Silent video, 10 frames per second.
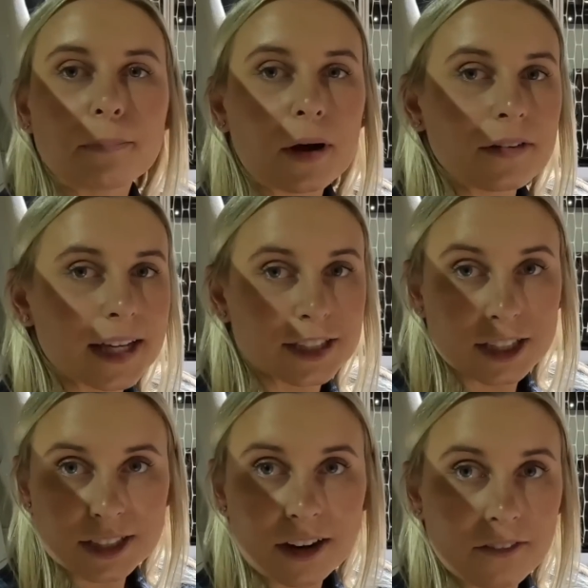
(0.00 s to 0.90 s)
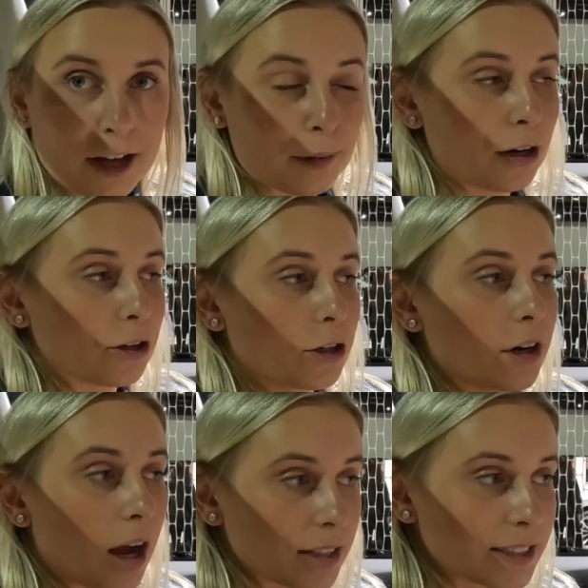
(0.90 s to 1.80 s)
Both engines are available
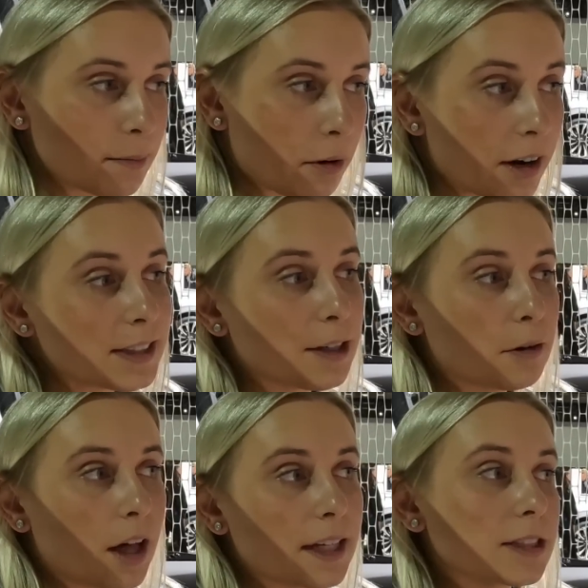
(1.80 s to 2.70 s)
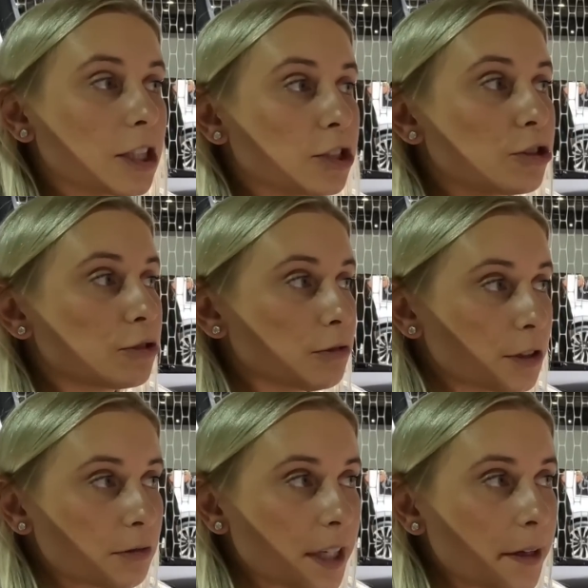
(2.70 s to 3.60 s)
across the board, so clients can
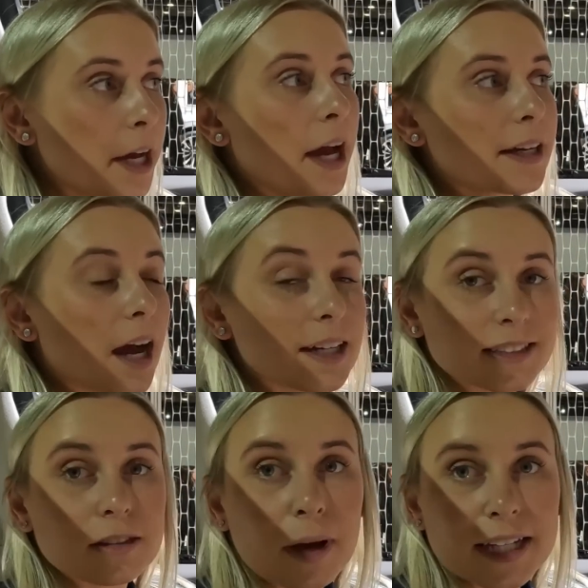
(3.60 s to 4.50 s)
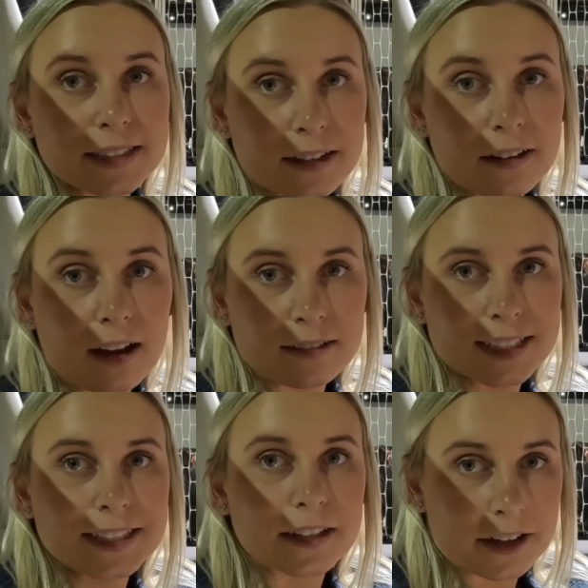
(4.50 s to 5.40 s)
truly customize their
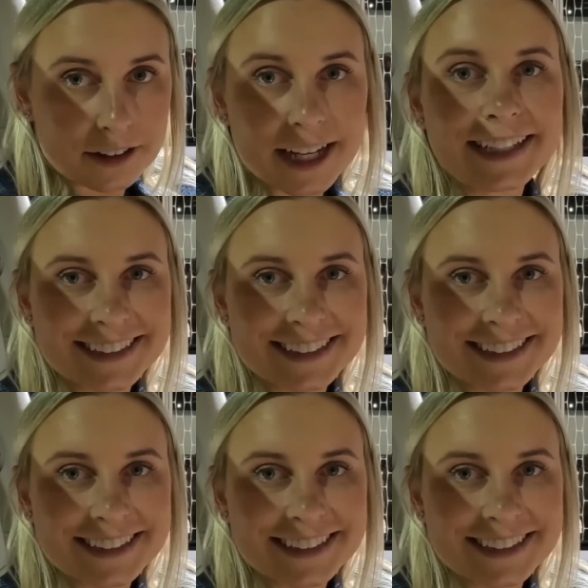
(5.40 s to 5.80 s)
Nautilus to their needs.